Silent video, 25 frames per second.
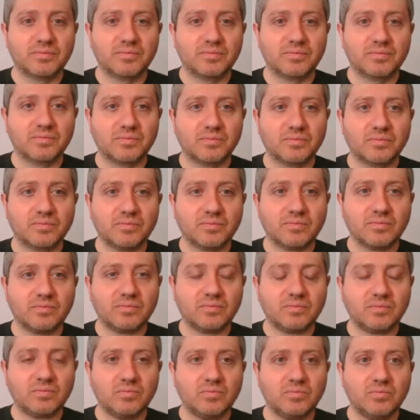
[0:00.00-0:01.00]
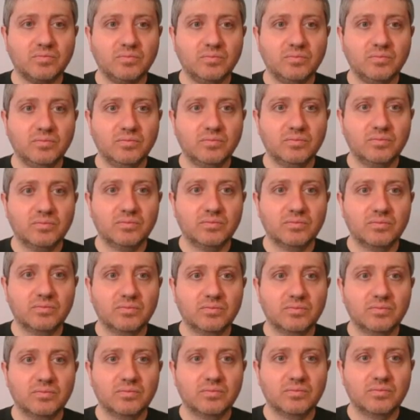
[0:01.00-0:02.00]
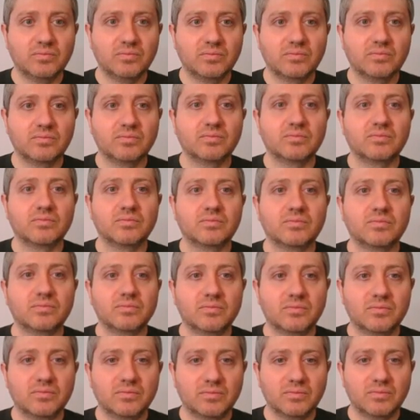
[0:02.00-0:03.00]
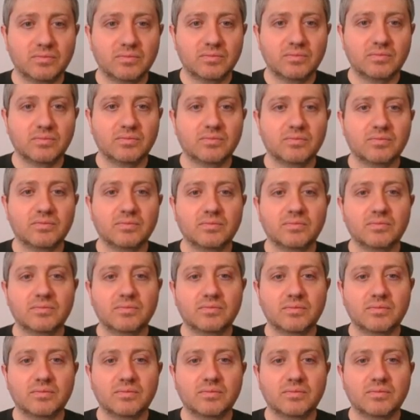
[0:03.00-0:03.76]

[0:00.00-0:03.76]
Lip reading: (not speaking)